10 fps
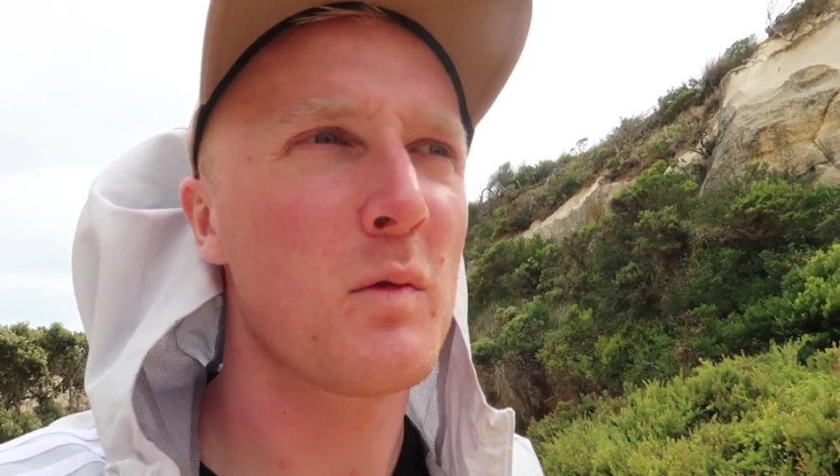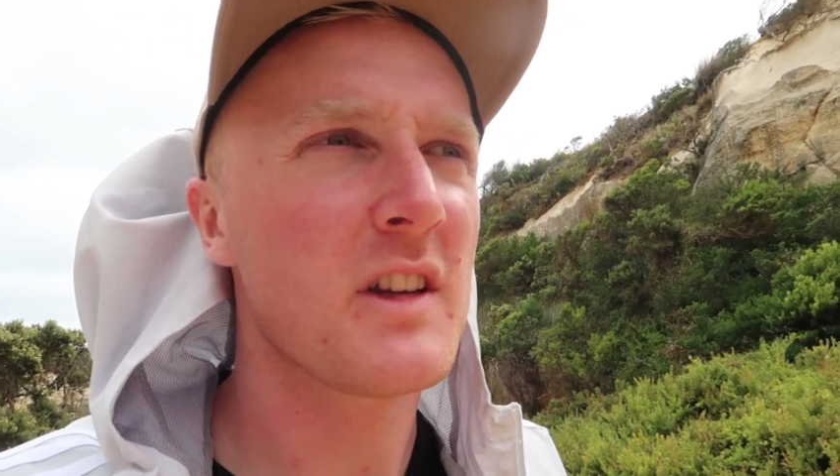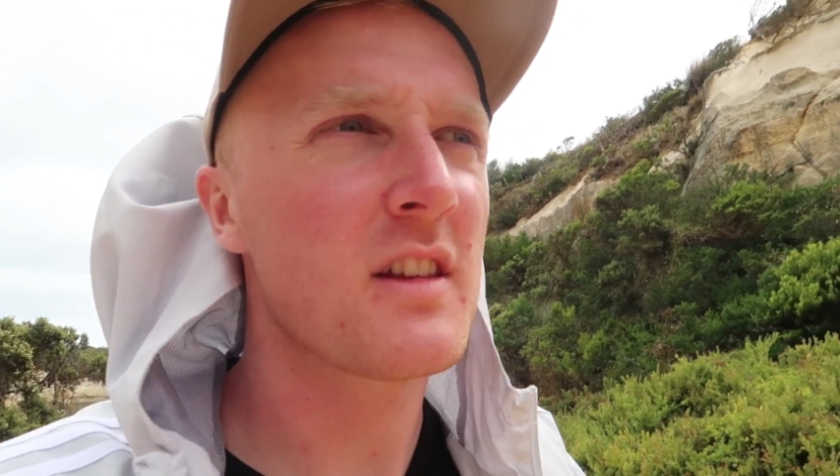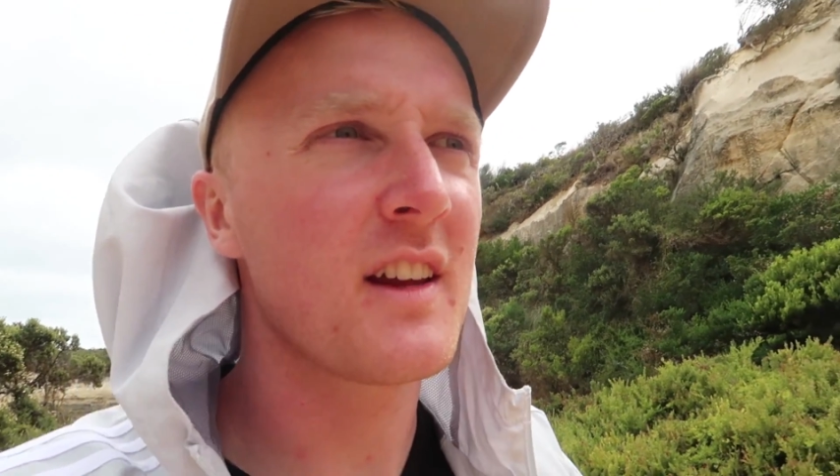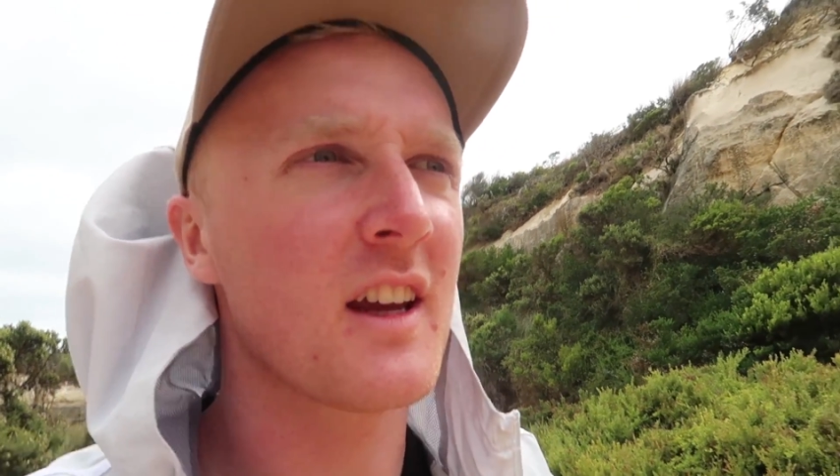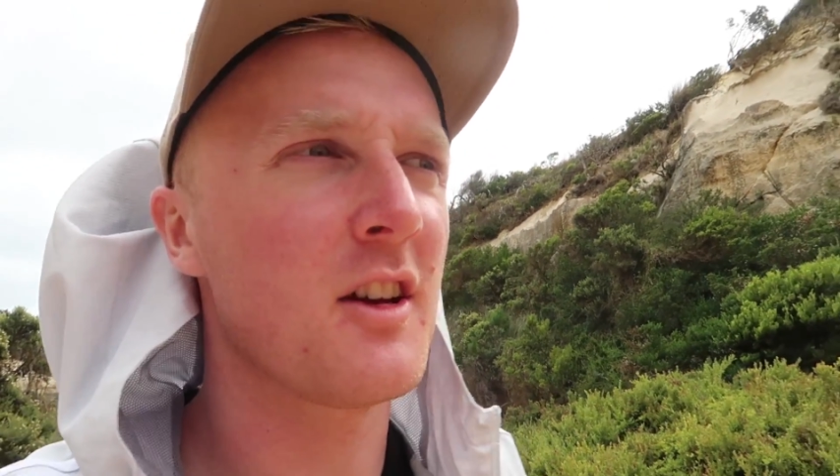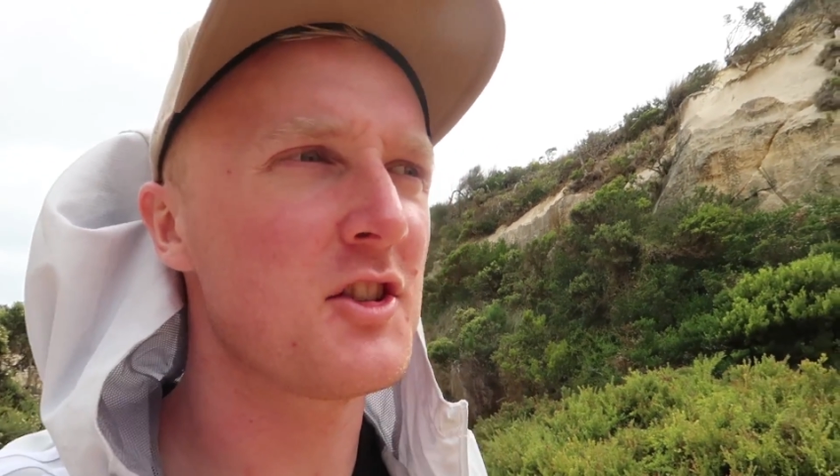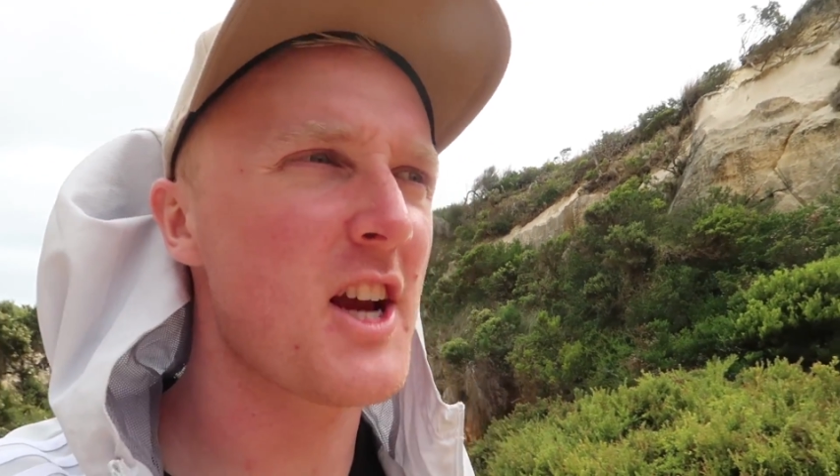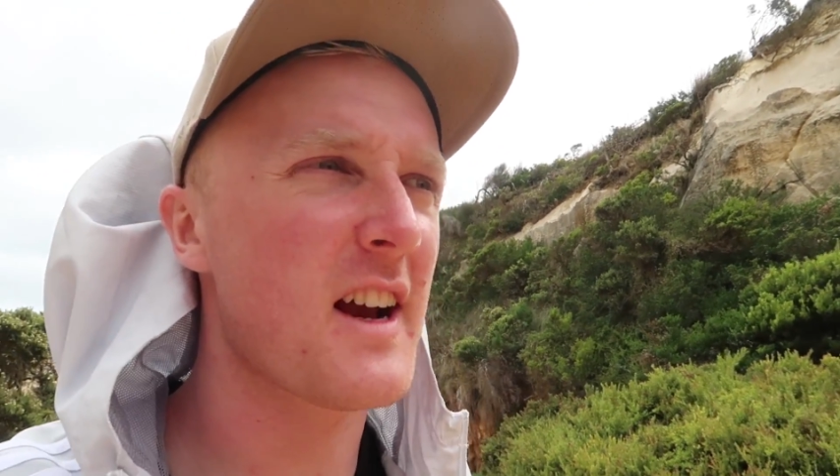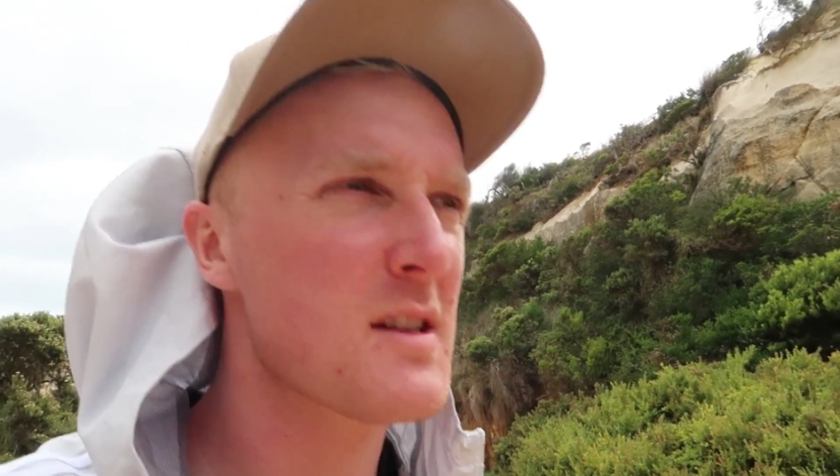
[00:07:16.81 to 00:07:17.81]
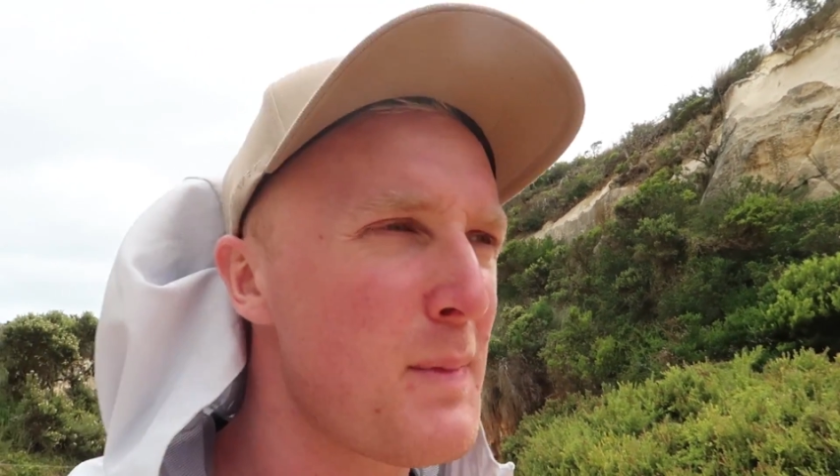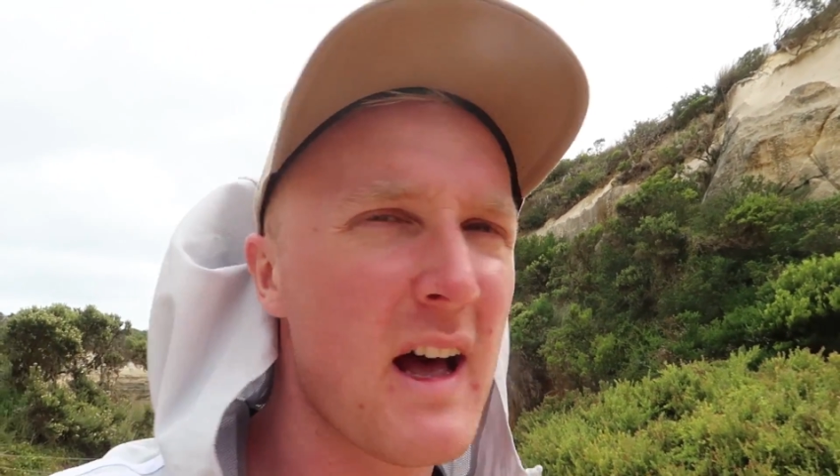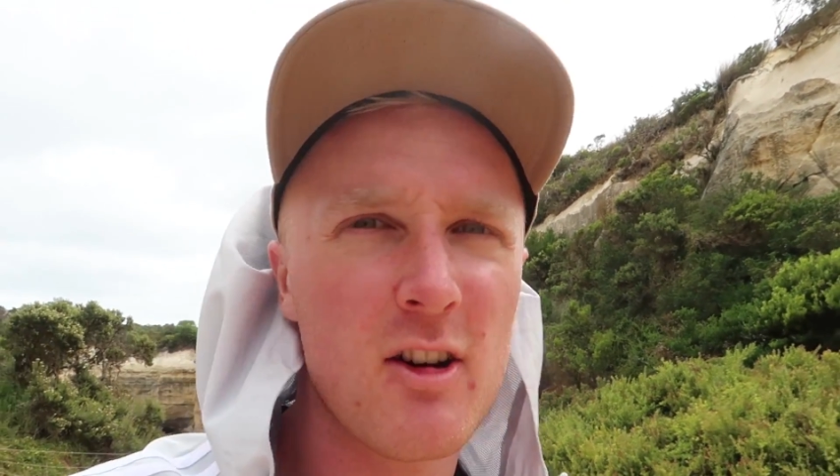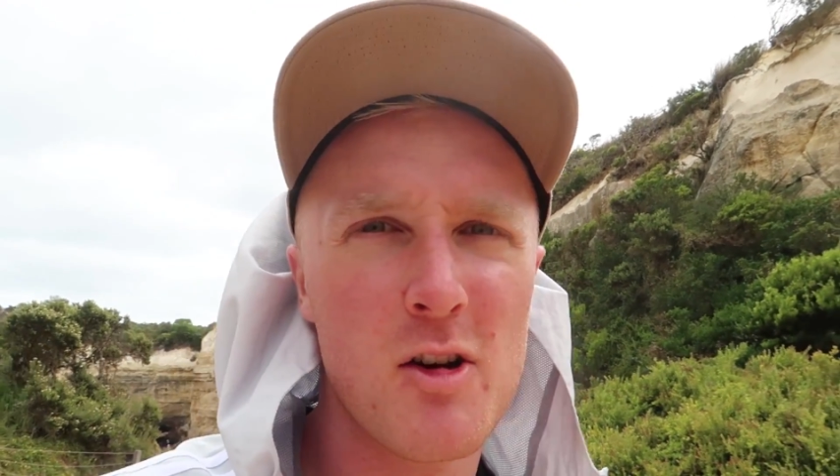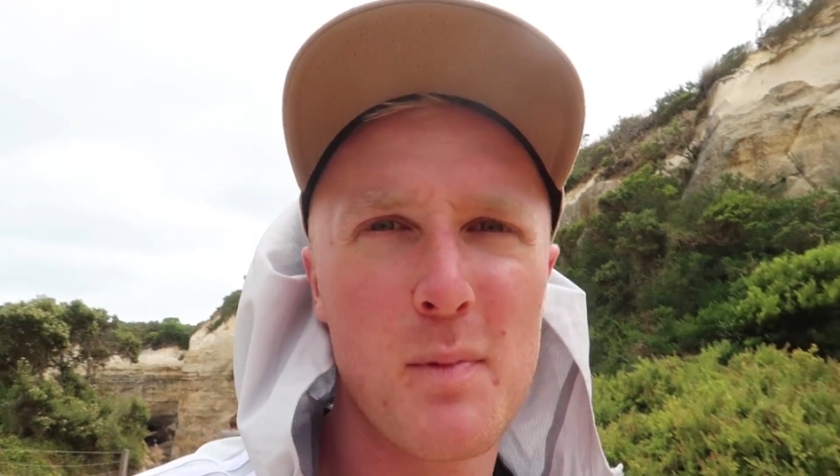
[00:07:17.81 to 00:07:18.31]
when you think you're Jack
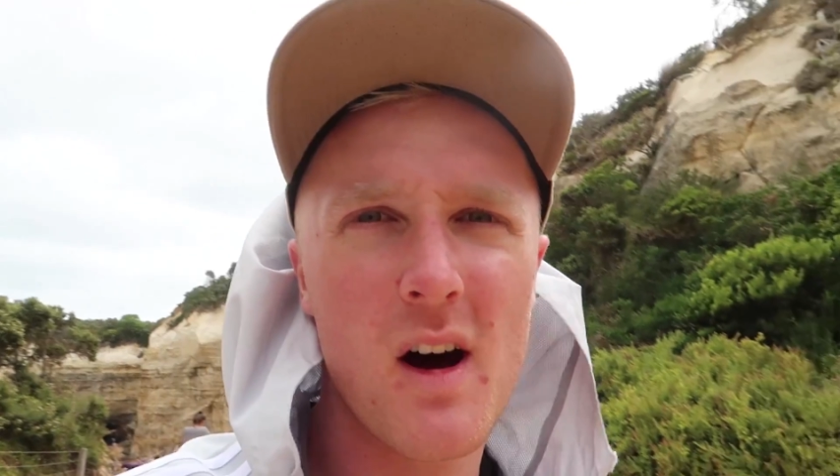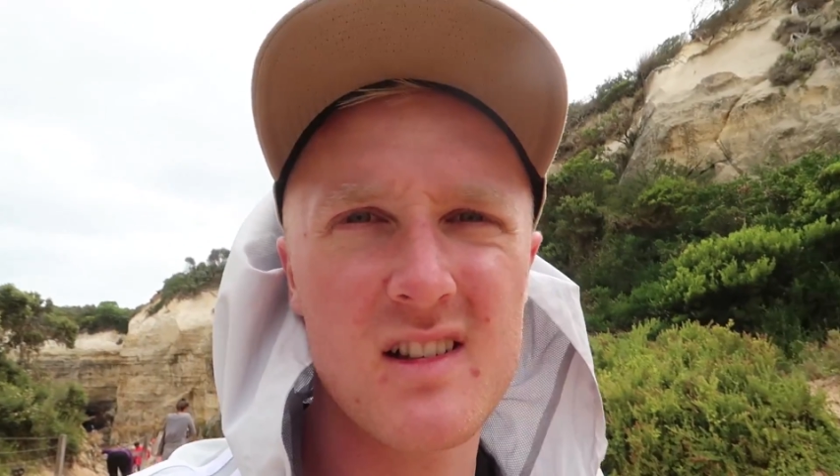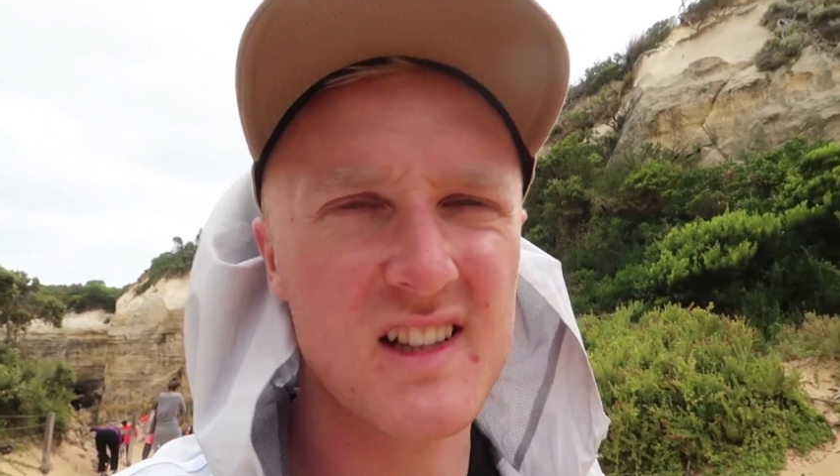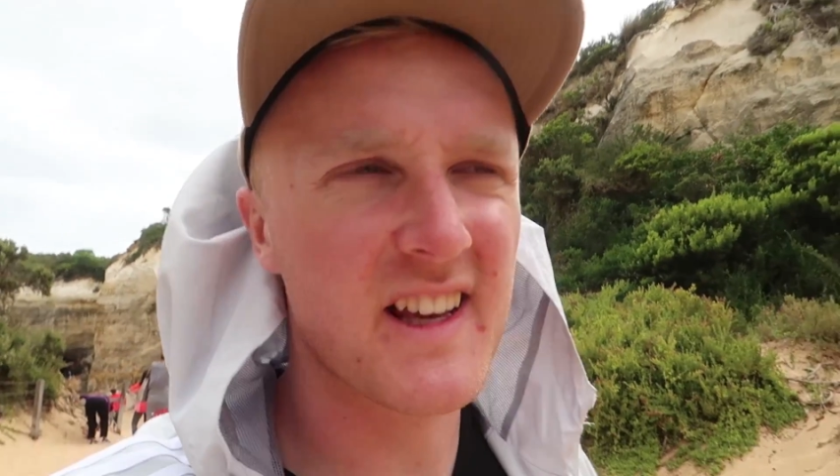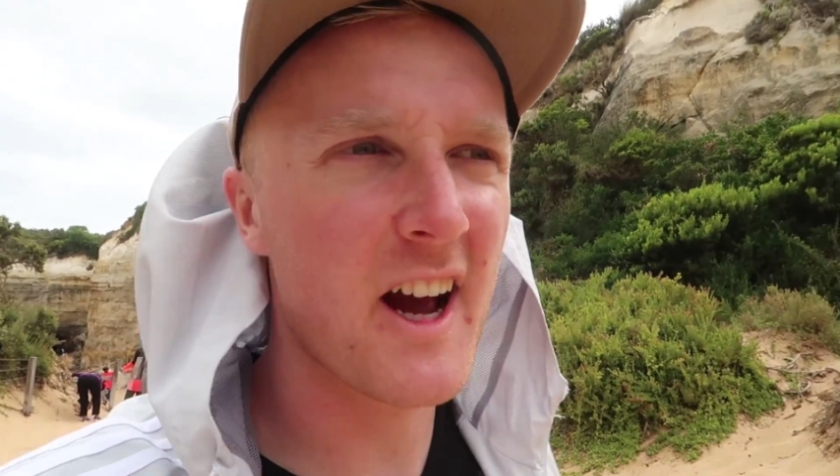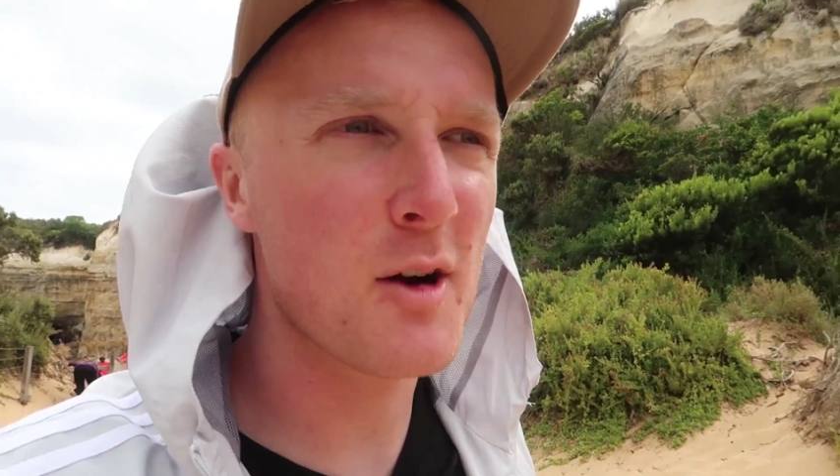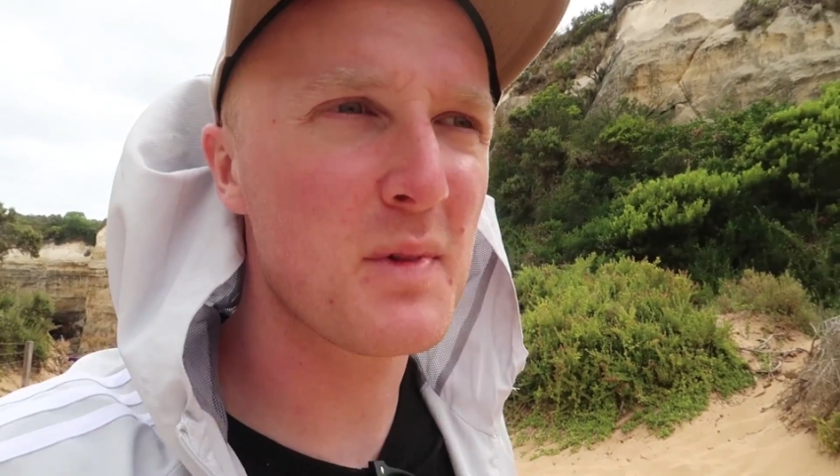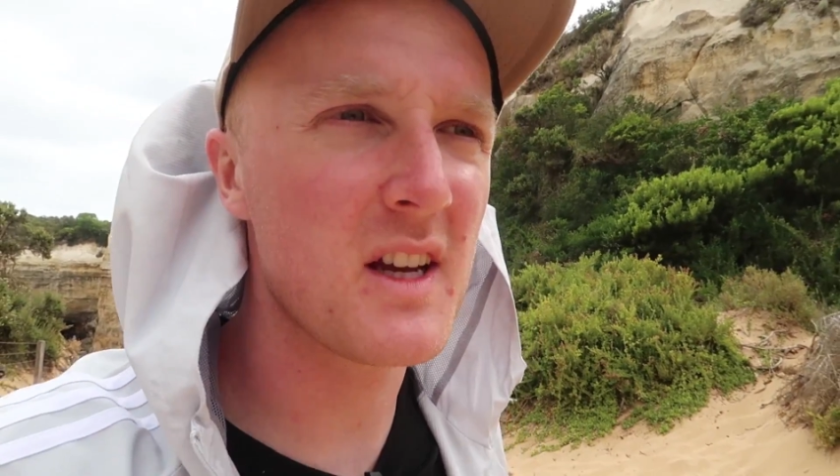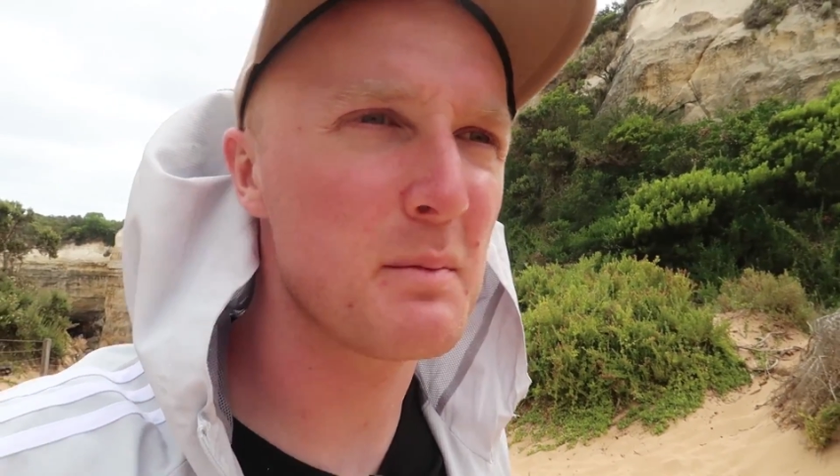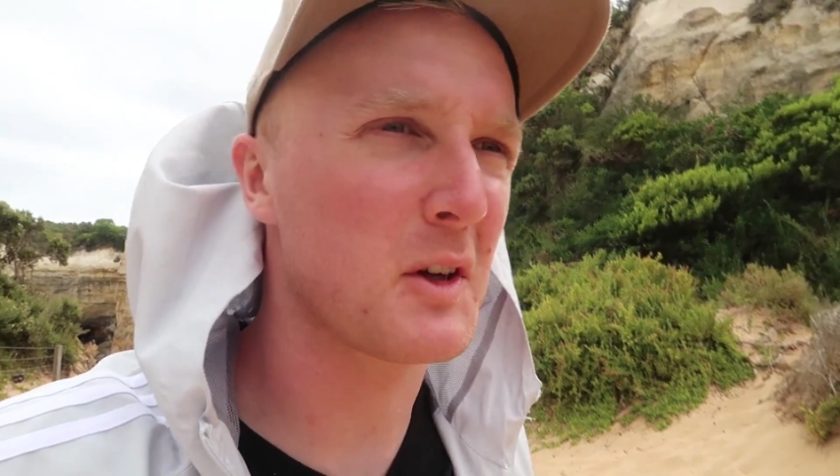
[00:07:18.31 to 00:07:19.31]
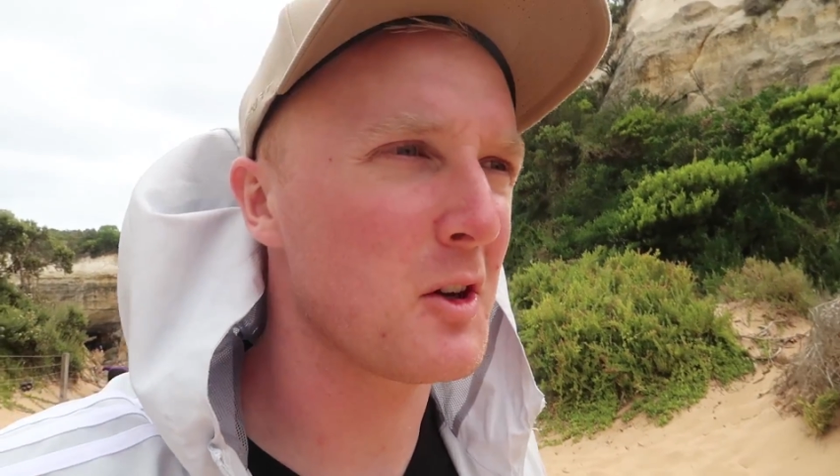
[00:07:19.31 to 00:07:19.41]
Sparrow in Pirates of the Caribbean?